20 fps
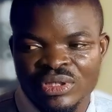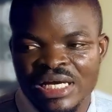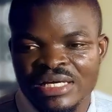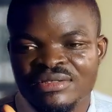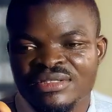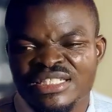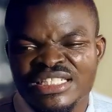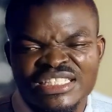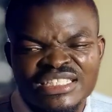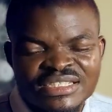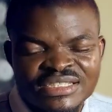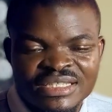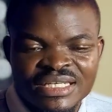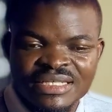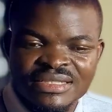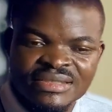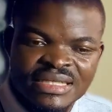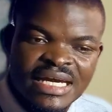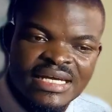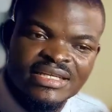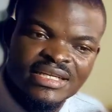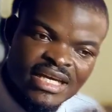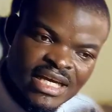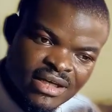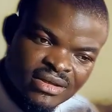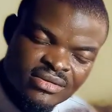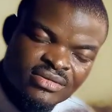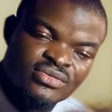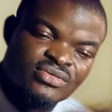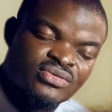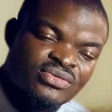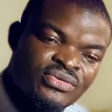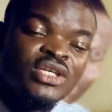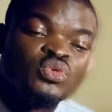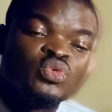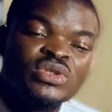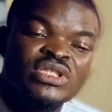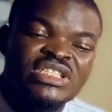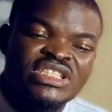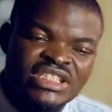you are using inside the house,
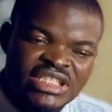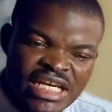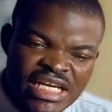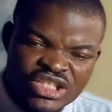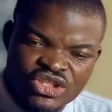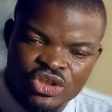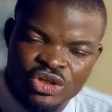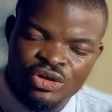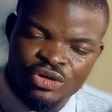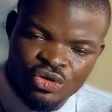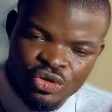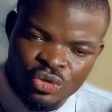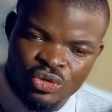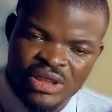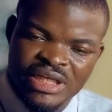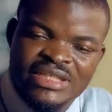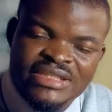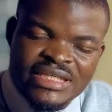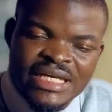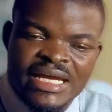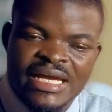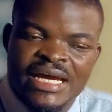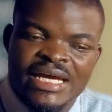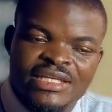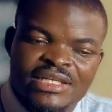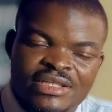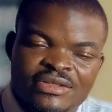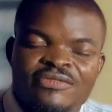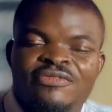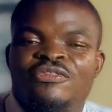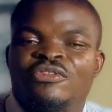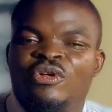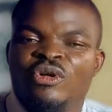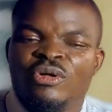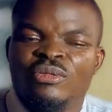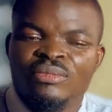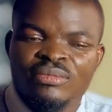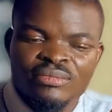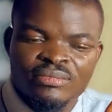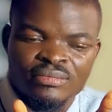it will change your load entirely
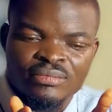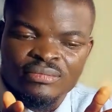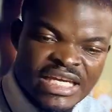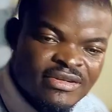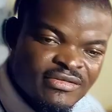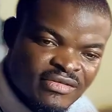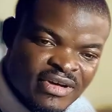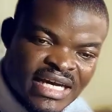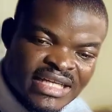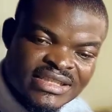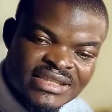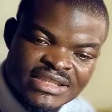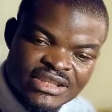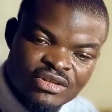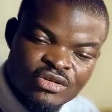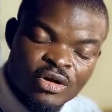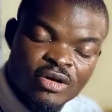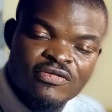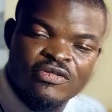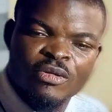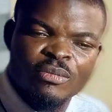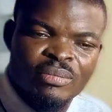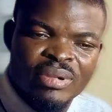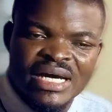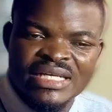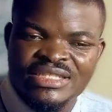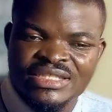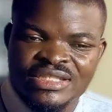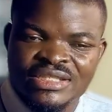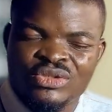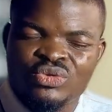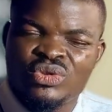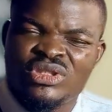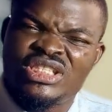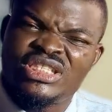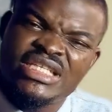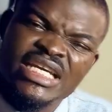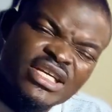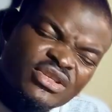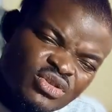from inverting or from battery to
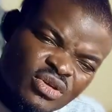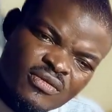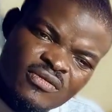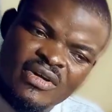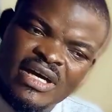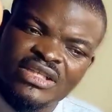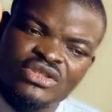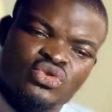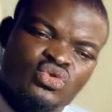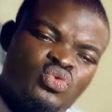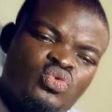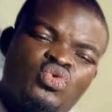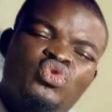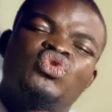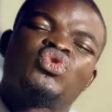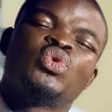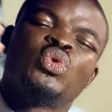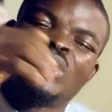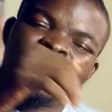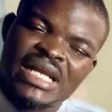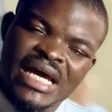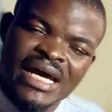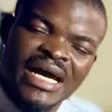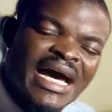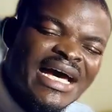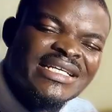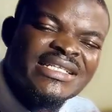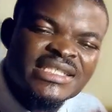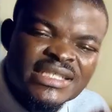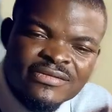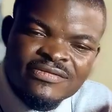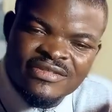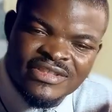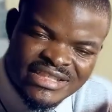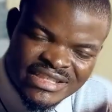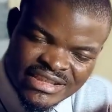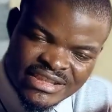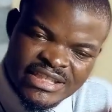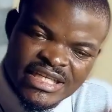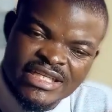change over to solar, as if
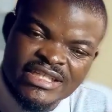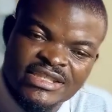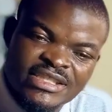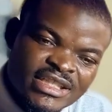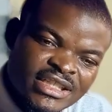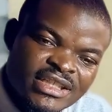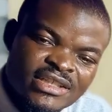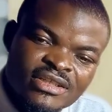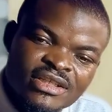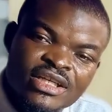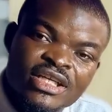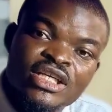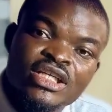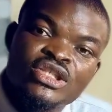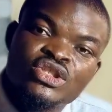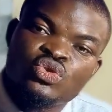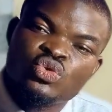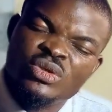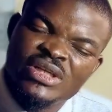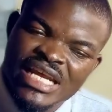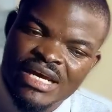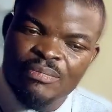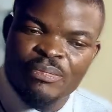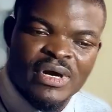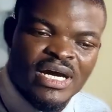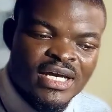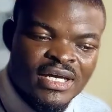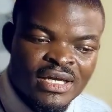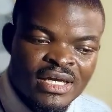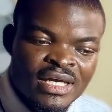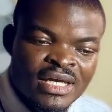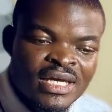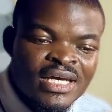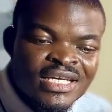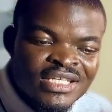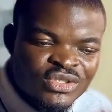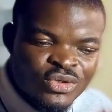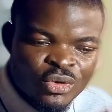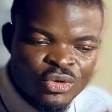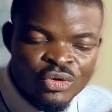it's changing to NEPA.
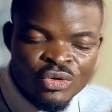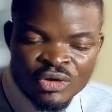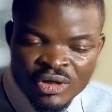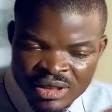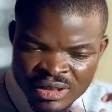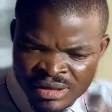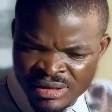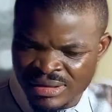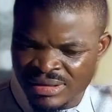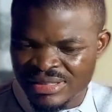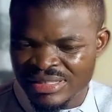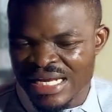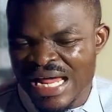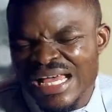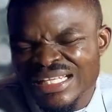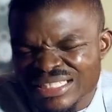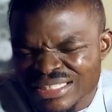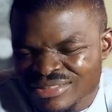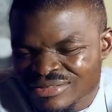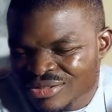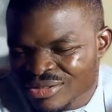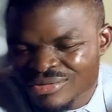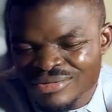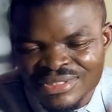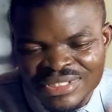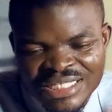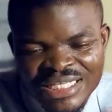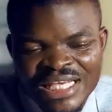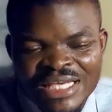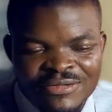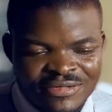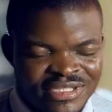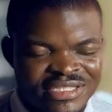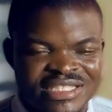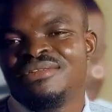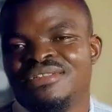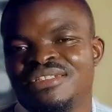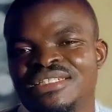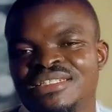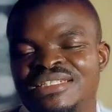So that in turn gives
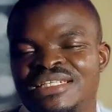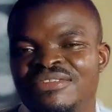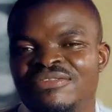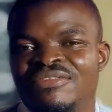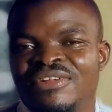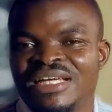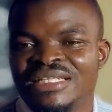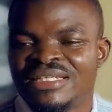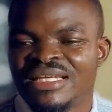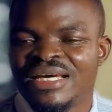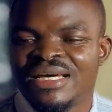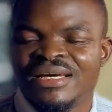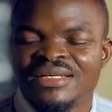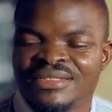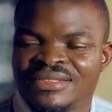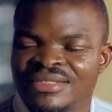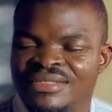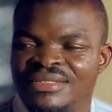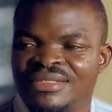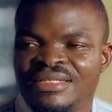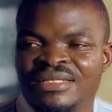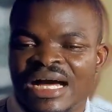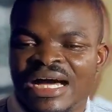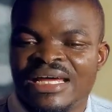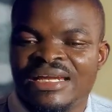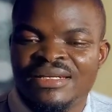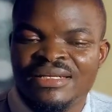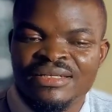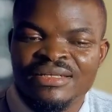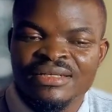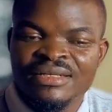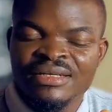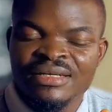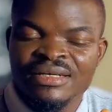these inverters an